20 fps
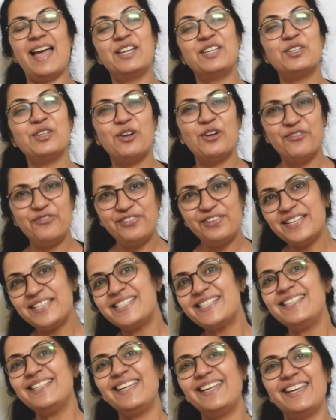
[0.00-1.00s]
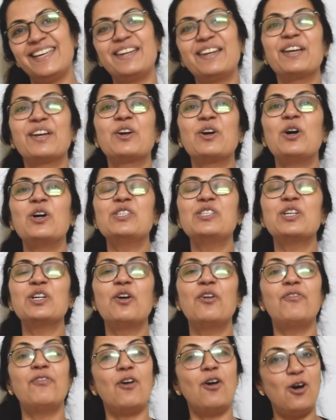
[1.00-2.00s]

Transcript: and obviously recording of